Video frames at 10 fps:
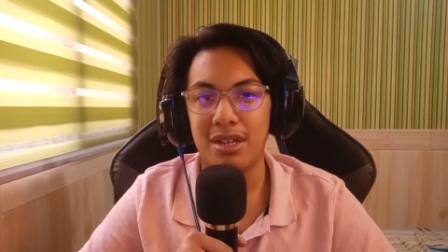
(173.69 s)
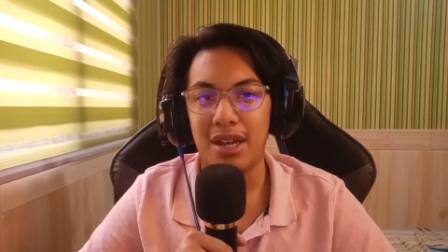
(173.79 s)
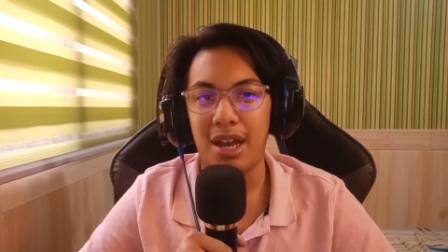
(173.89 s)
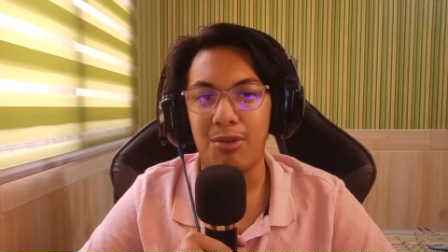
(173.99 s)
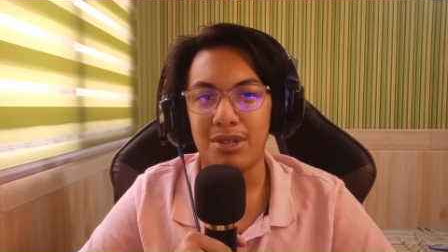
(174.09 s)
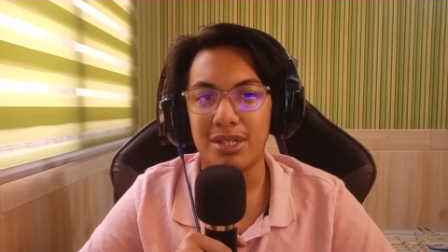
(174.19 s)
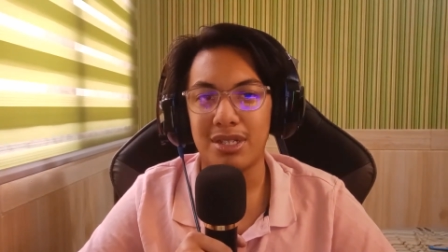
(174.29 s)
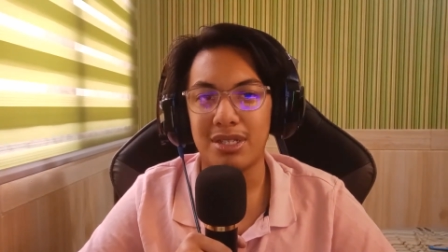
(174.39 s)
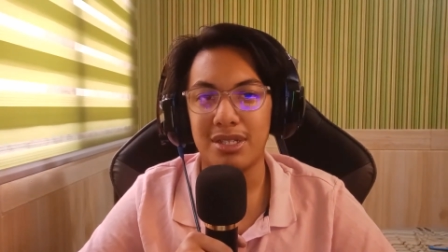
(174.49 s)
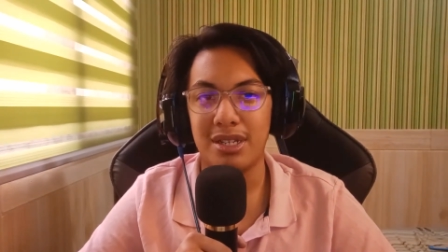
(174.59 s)
I
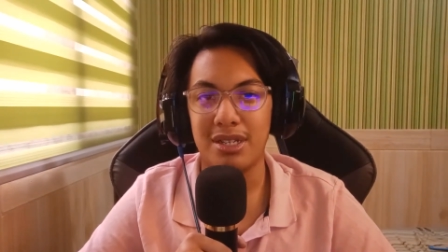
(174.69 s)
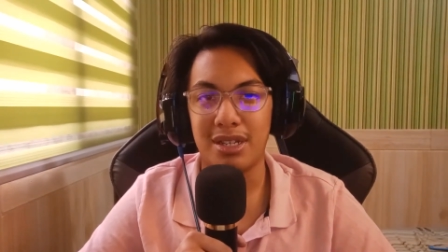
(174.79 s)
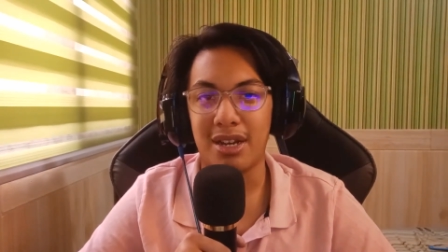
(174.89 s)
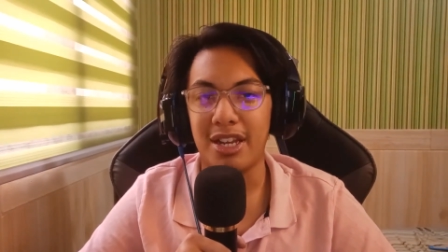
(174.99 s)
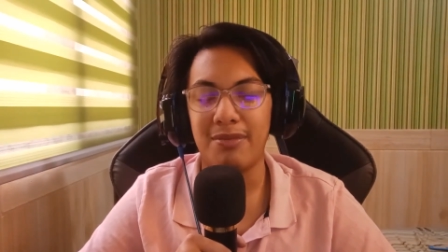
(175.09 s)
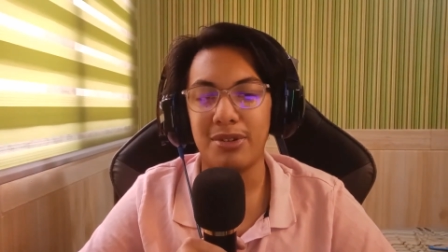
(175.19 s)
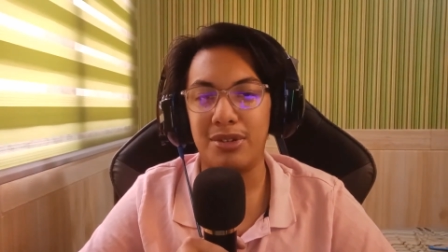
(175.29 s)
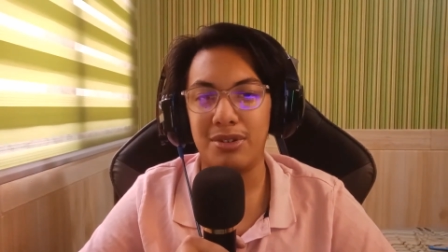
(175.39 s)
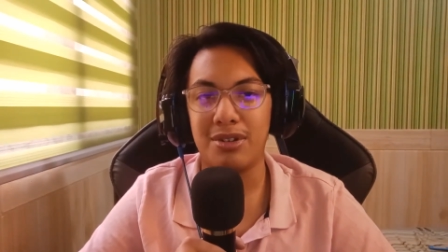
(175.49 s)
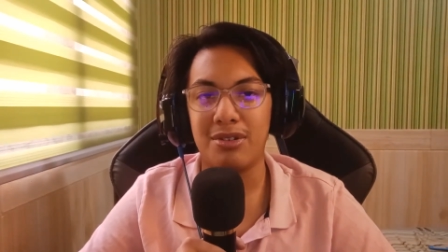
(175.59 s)
was not able to
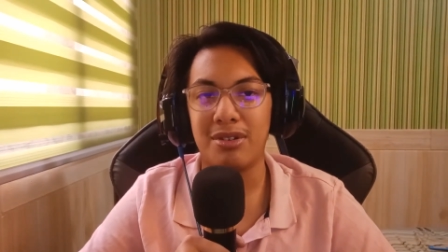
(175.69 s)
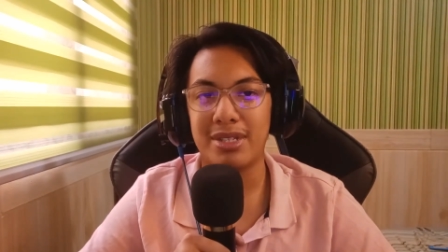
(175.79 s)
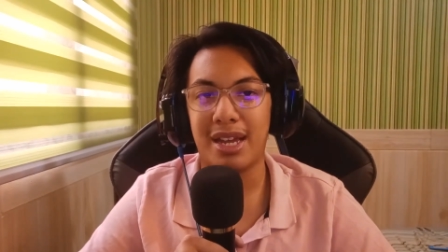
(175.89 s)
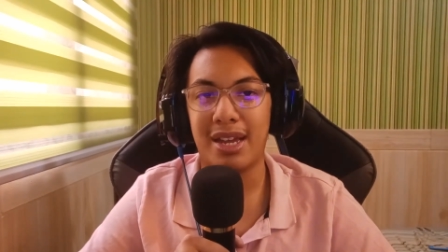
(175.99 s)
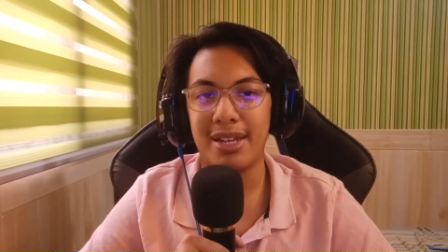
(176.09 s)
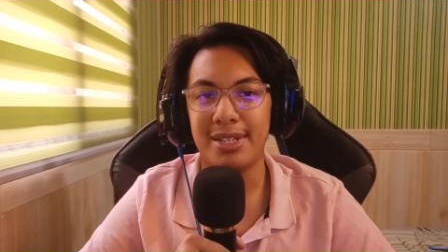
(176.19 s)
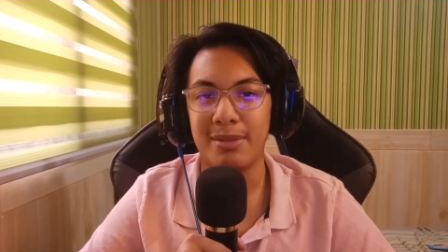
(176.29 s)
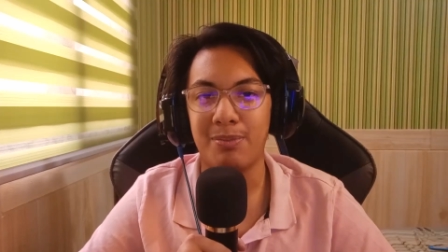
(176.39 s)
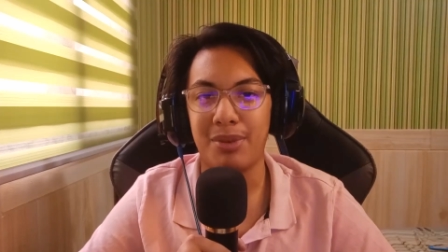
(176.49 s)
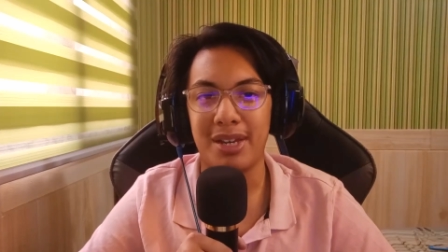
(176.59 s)
go outside
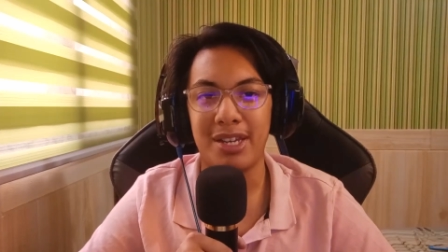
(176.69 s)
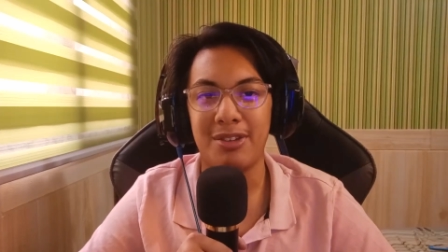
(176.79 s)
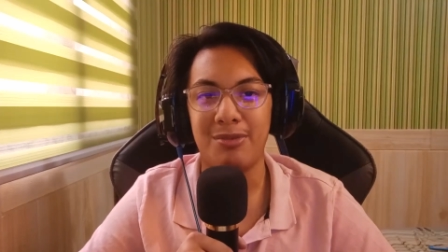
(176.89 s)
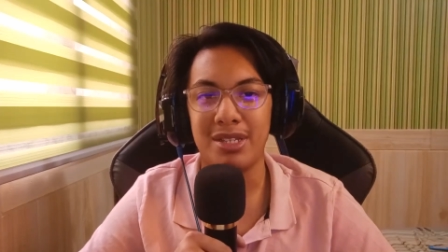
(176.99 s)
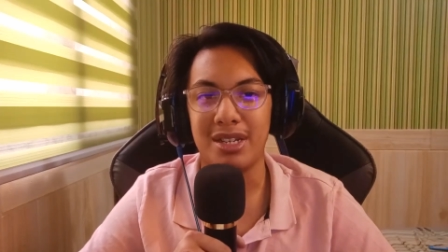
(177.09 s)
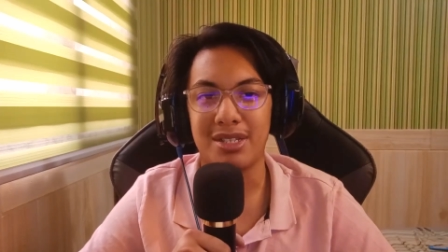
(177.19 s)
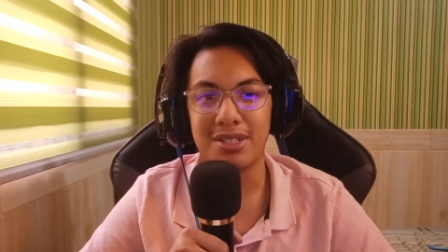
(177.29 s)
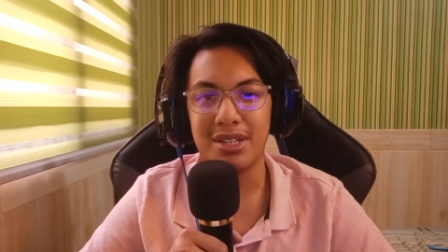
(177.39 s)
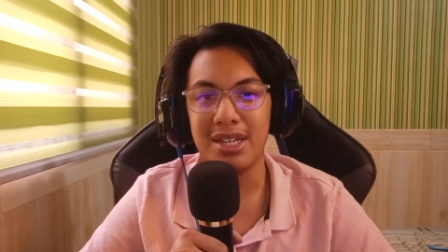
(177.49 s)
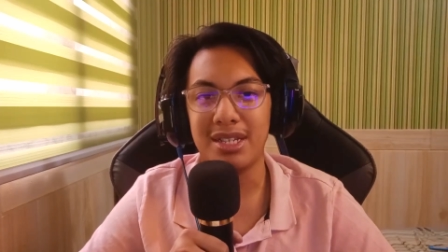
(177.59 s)
and play with other
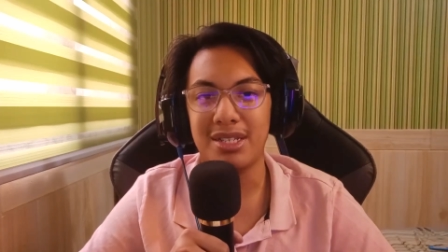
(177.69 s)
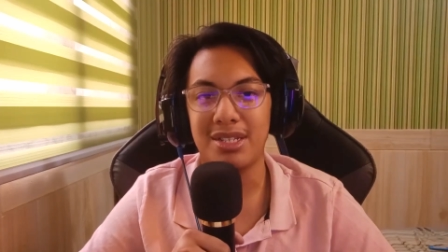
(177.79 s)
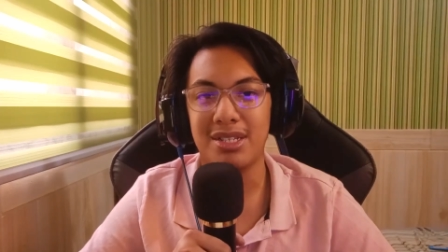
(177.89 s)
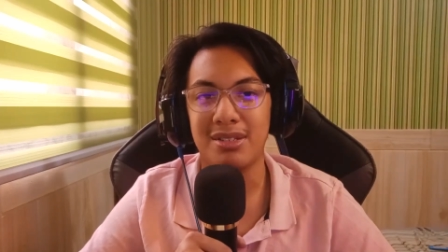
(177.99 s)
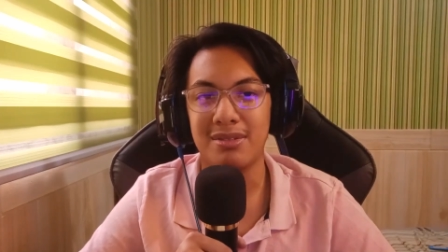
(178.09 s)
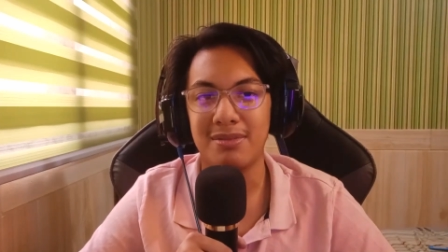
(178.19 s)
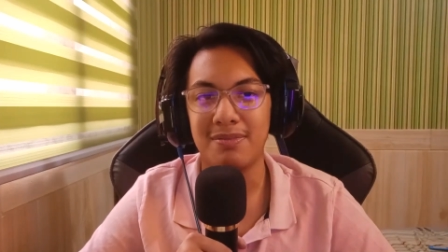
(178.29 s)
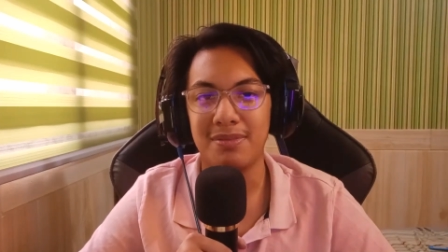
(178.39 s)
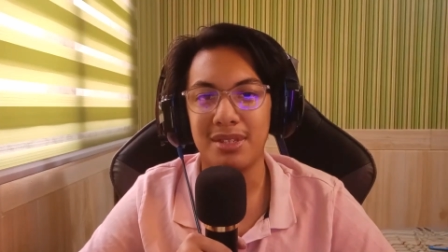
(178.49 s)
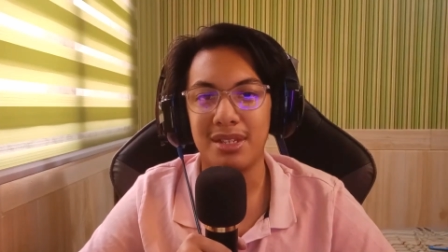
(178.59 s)
kids
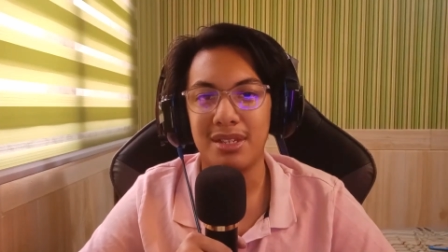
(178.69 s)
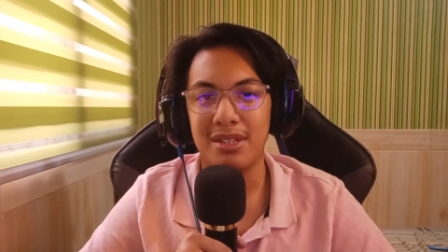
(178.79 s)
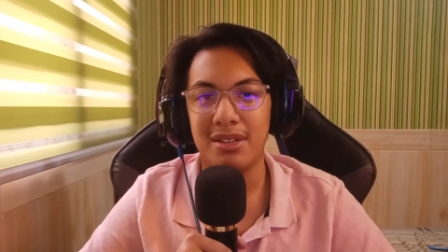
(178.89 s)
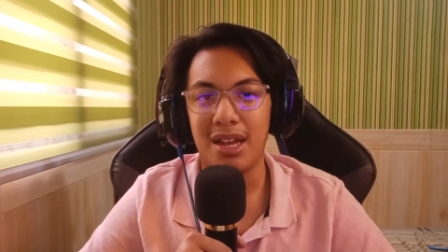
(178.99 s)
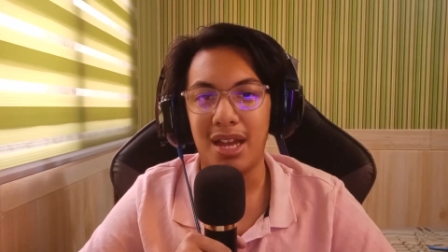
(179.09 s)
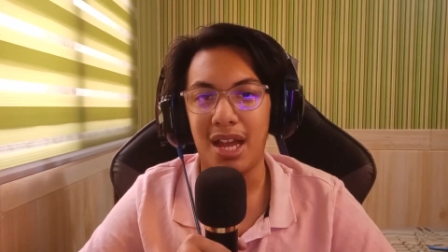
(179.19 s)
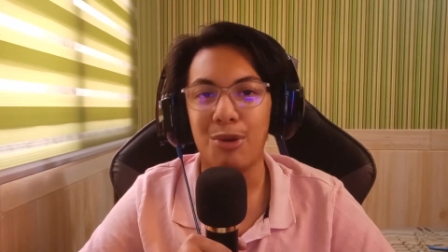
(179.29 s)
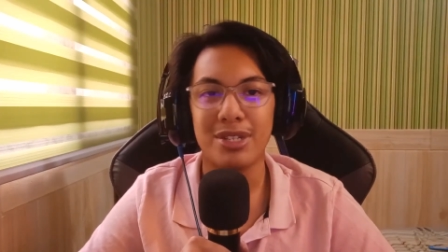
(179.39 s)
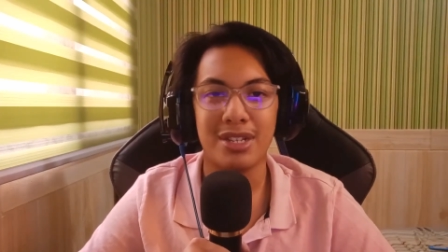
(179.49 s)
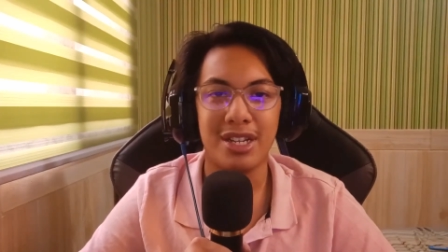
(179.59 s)
I
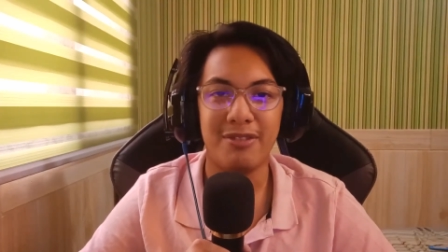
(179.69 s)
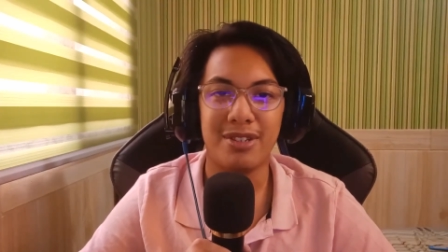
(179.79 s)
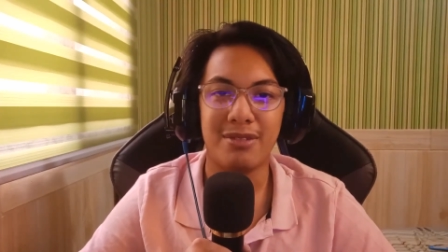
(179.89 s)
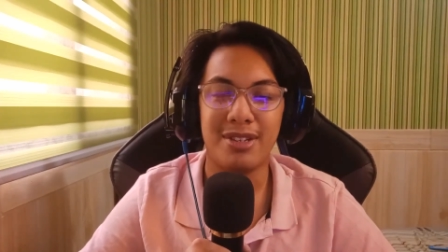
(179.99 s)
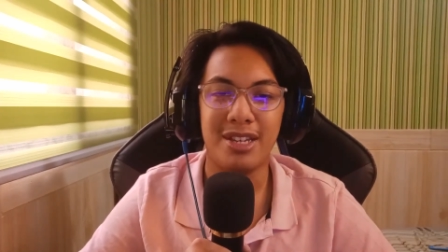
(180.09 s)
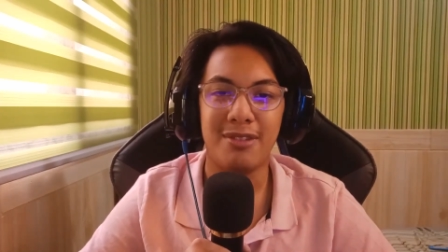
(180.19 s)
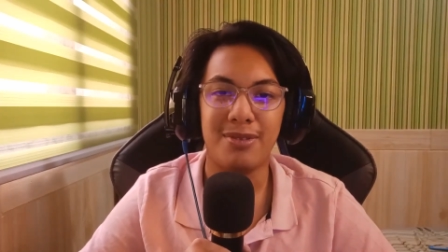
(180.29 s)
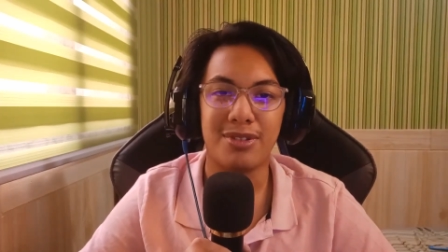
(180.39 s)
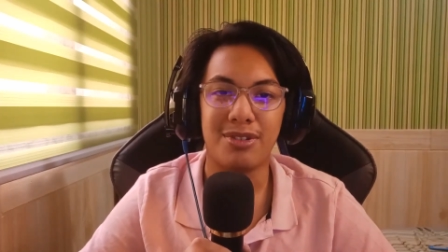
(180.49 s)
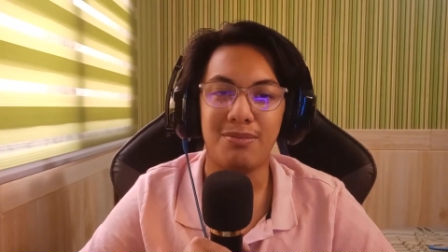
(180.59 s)
was not even
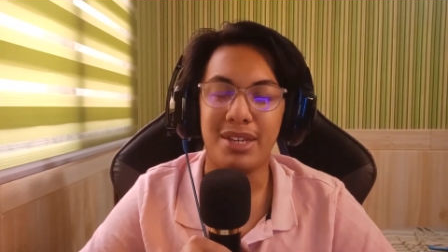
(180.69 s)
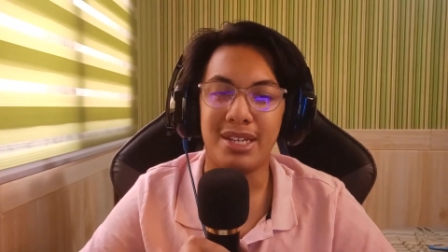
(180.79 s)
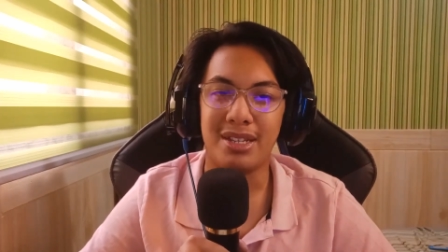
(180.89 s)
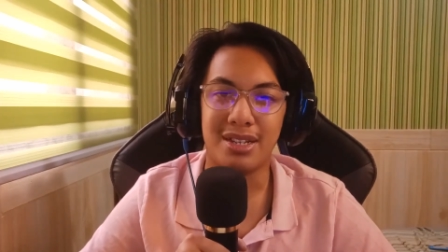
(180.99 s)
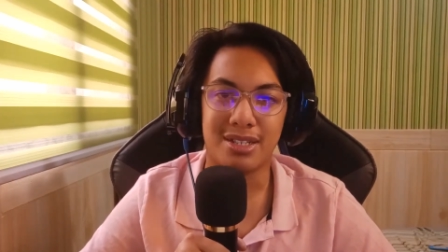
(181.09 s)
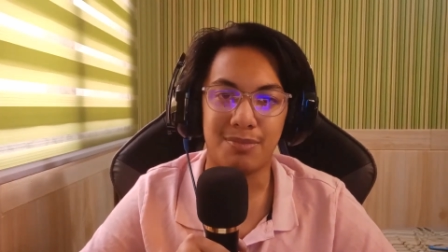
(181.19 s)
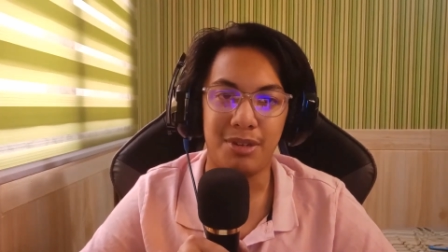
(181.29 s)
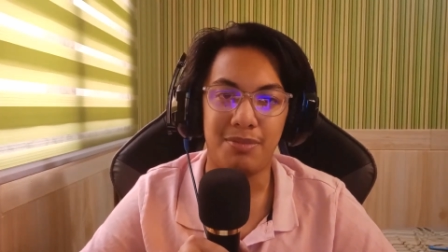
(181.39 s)
able to meet other people